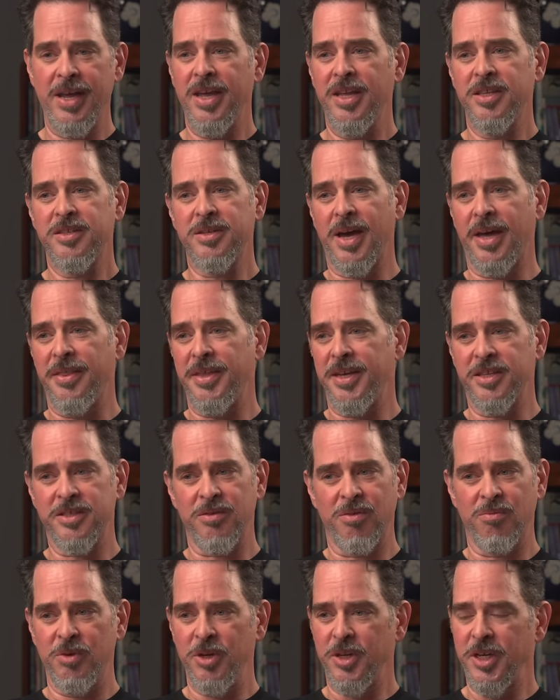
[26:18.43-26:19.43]
So I think it's a
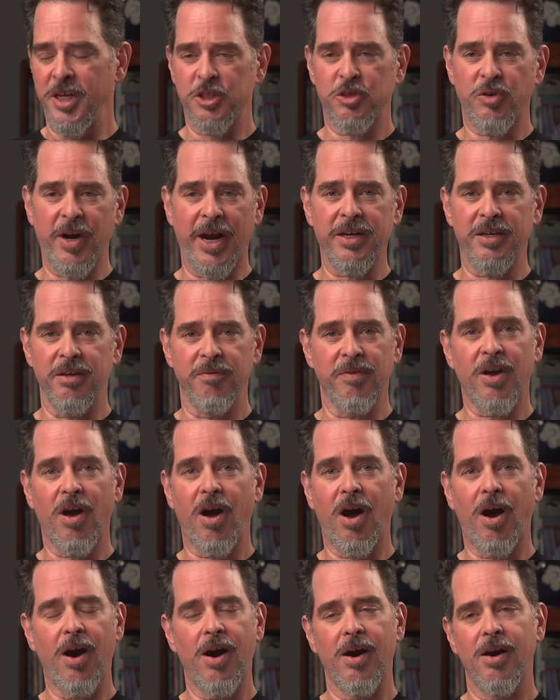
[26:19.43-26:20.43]
really attractive
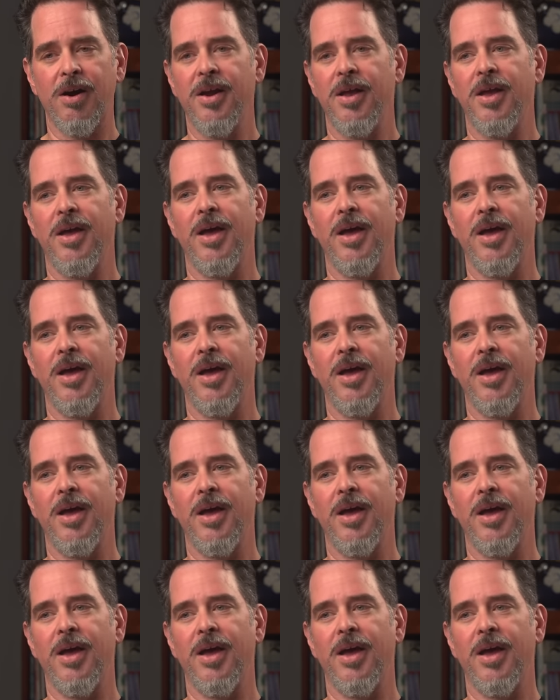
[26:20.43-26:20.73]
car.